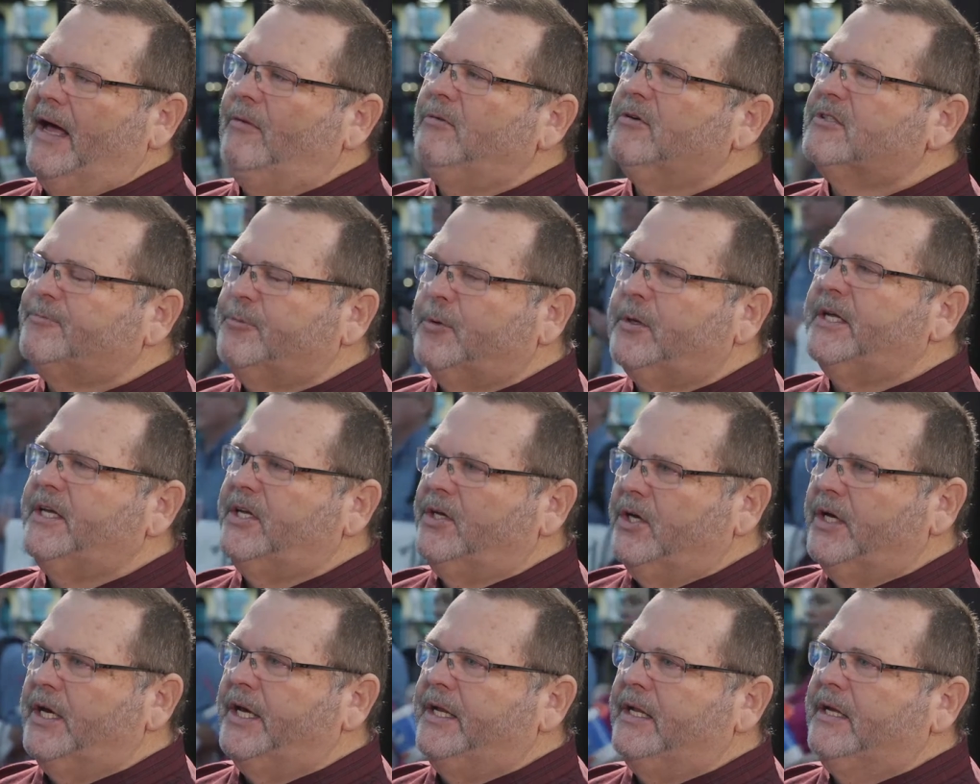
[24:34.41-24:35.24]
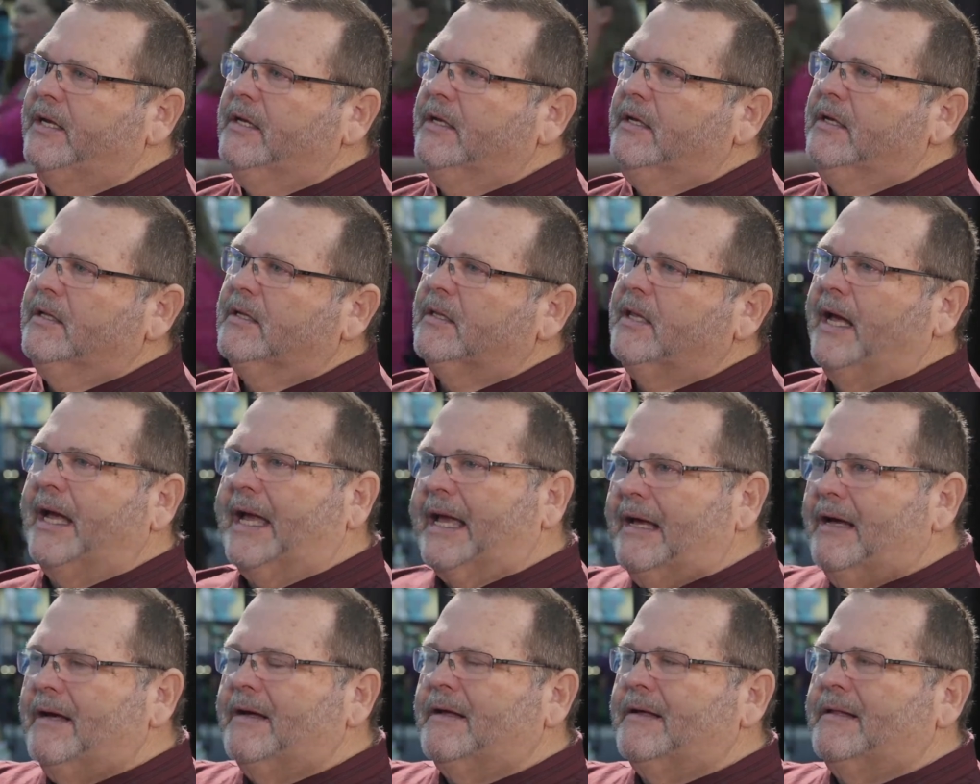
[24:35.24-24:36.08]
I was pretty good,
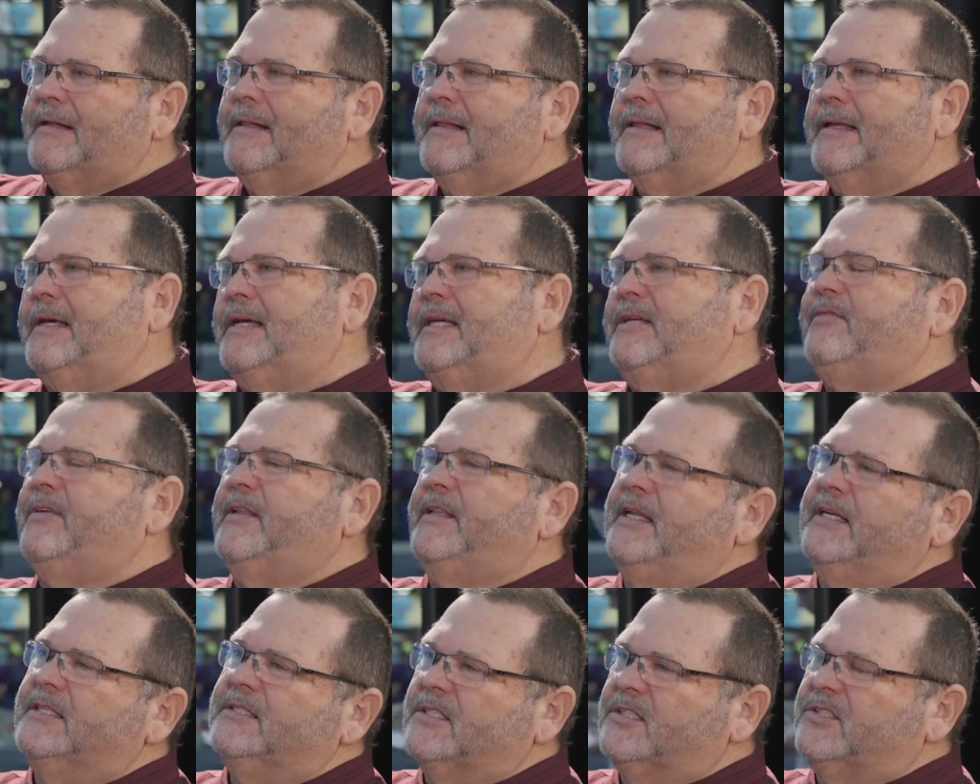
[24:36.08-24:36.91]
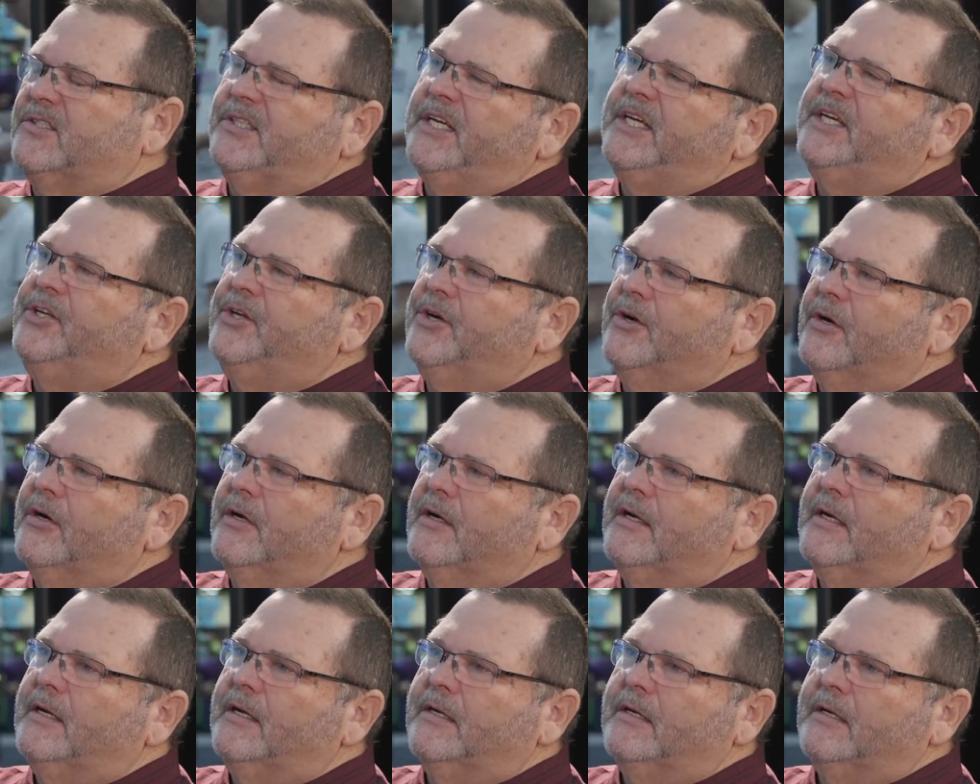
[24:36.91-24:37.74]
like even as a
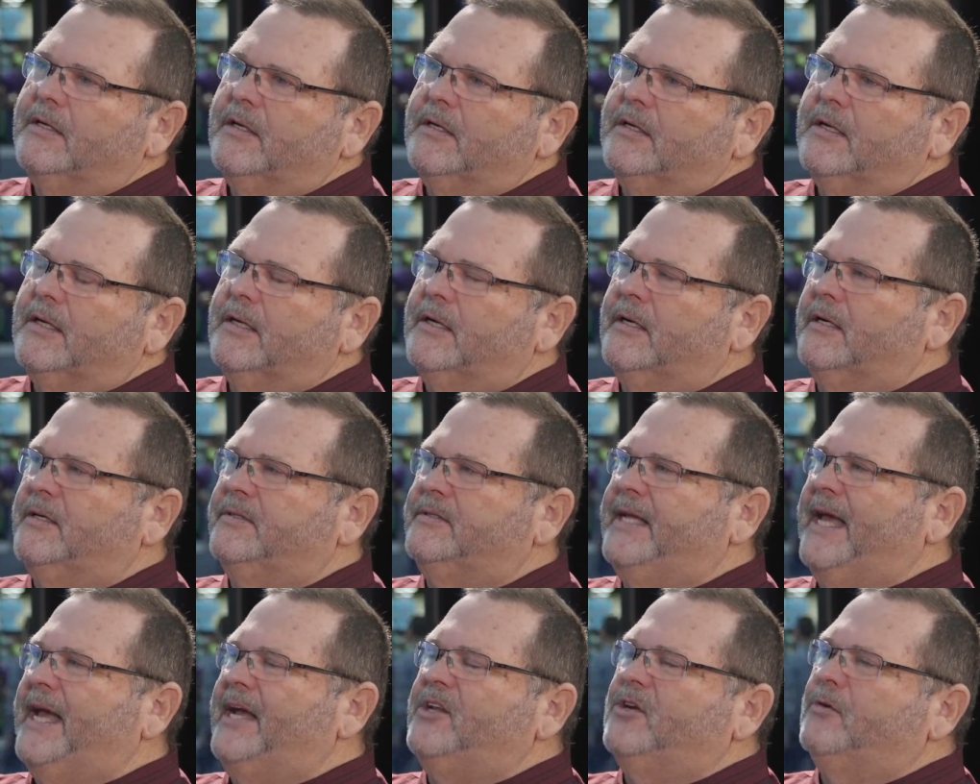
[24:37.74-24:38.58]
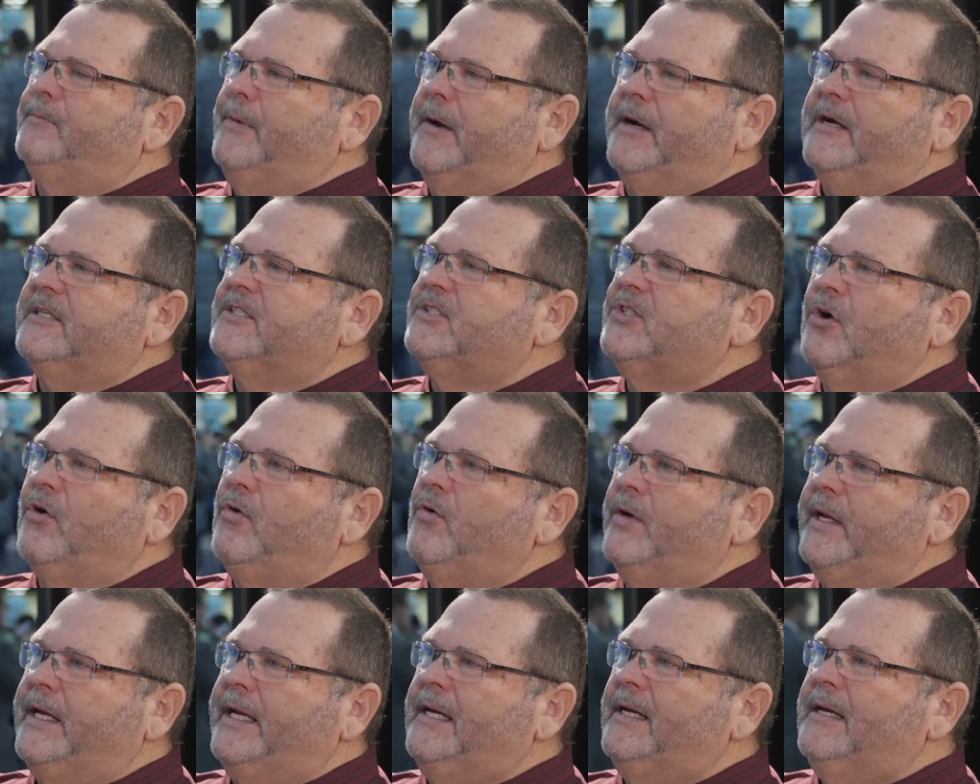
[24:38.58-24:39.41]
senior, uh, Daniel
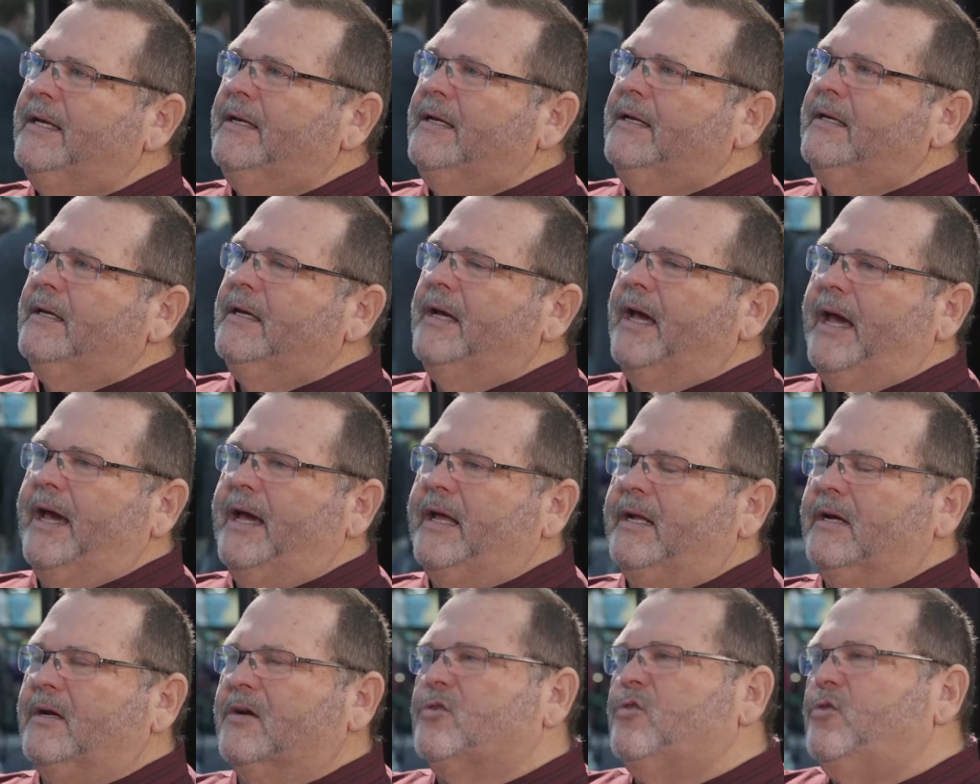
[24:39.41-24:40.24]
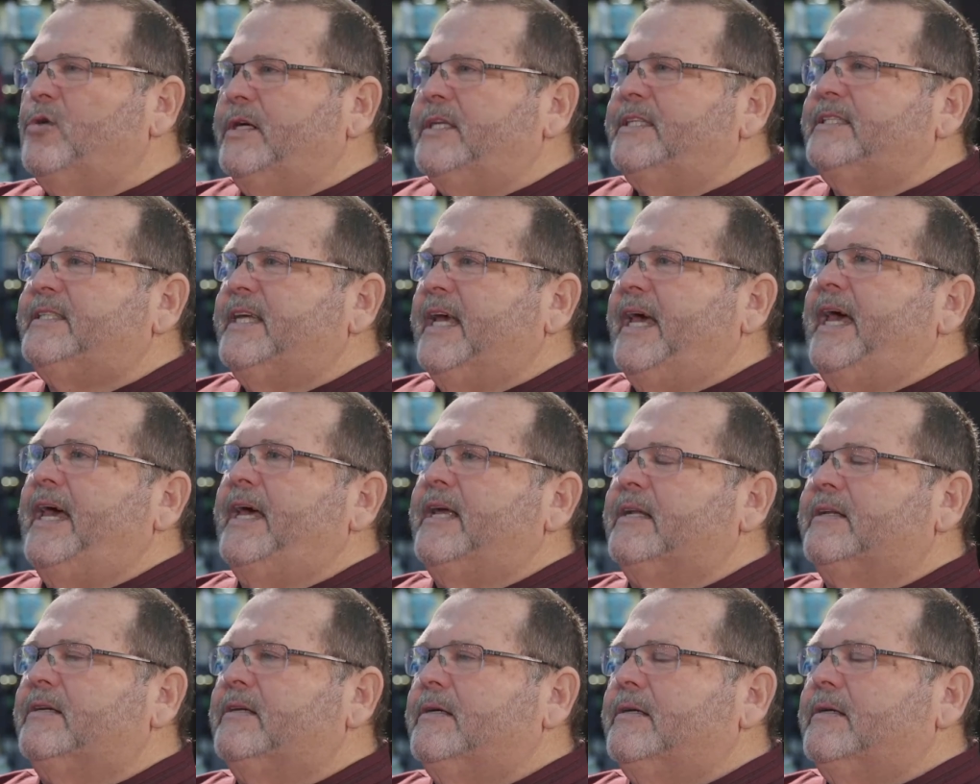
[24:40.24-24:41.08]
Perantoni had a
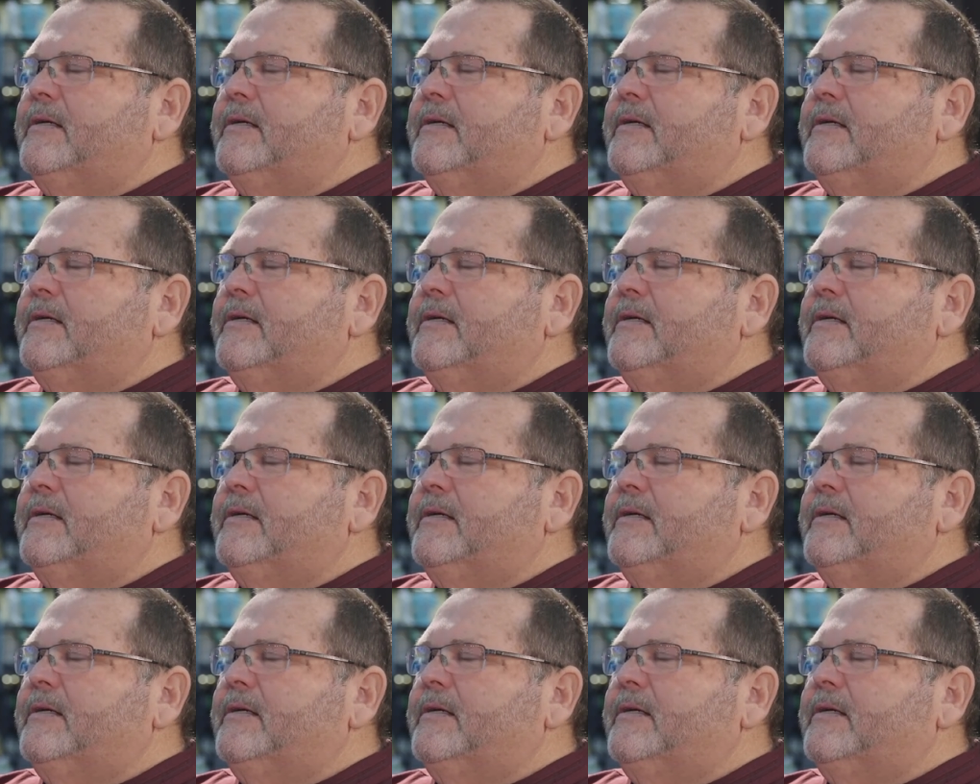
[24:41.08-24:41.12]
quintet